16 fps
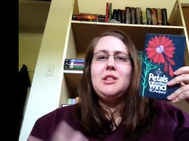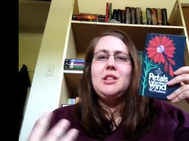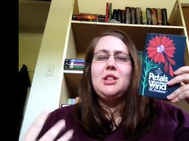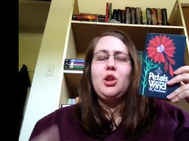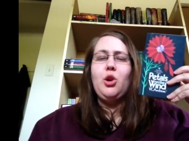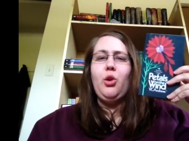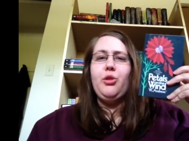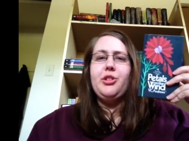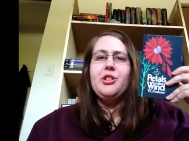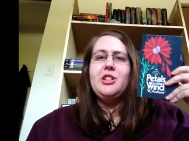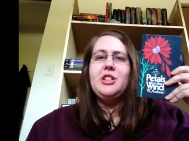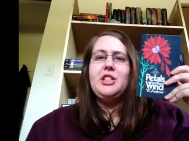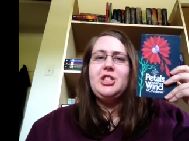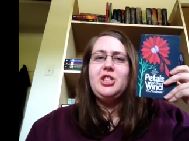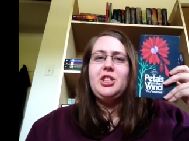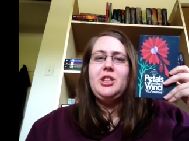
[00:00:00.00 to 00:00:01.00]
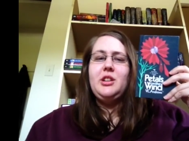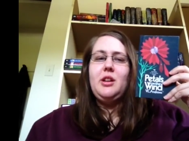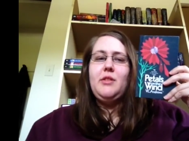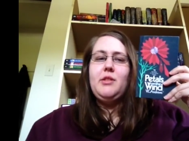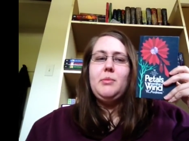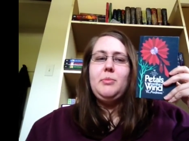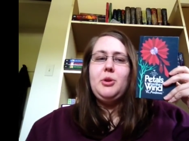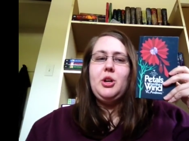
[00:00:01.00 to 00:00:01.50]
is the older edition of
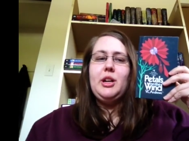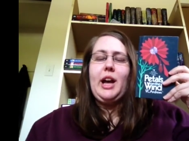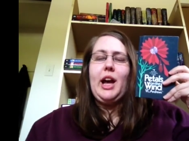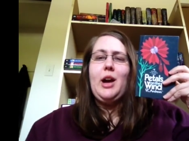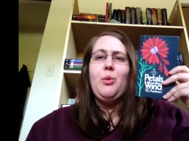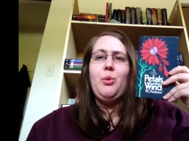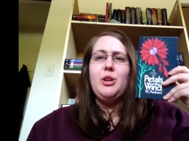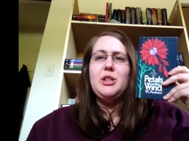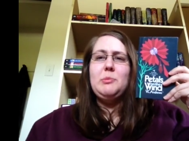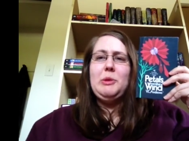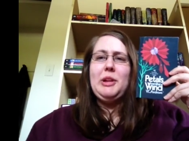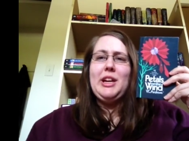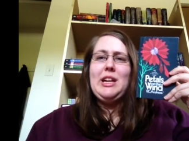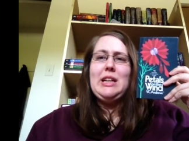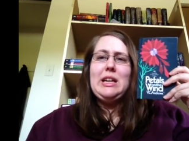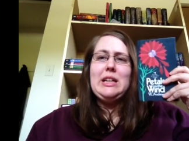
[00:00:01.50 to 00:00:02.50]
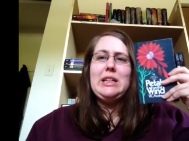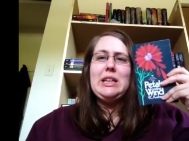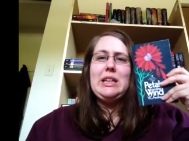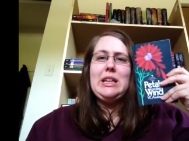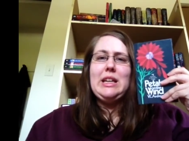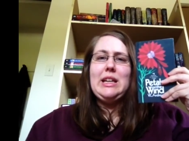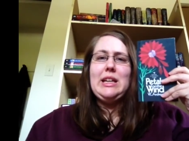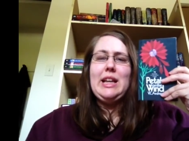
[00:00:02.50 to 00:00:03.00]
the book. I was planning on
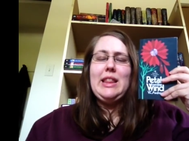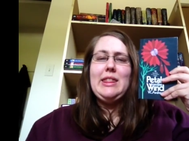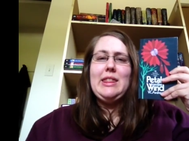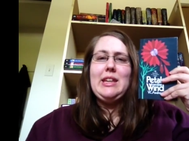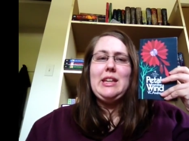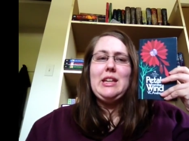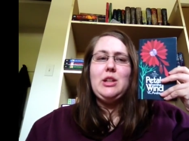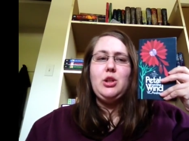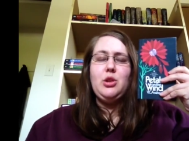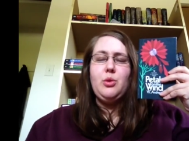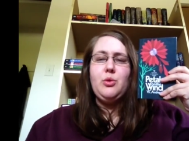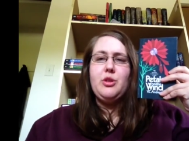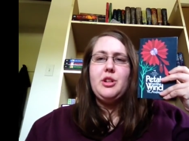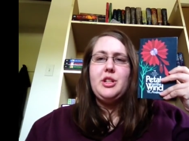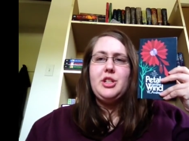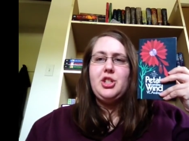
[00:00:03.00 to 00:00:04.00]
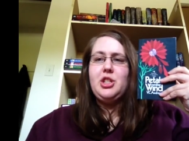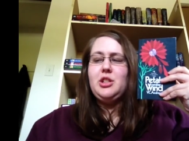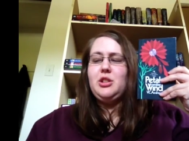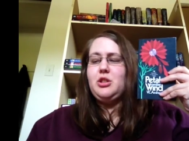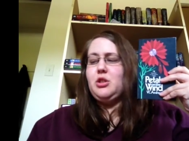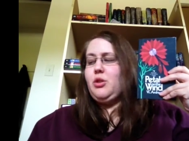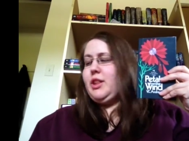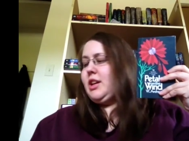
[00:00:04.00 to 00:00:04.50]
getting the newer edition
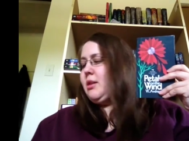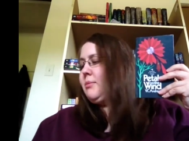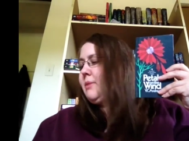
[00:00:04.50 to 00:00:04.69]
so they can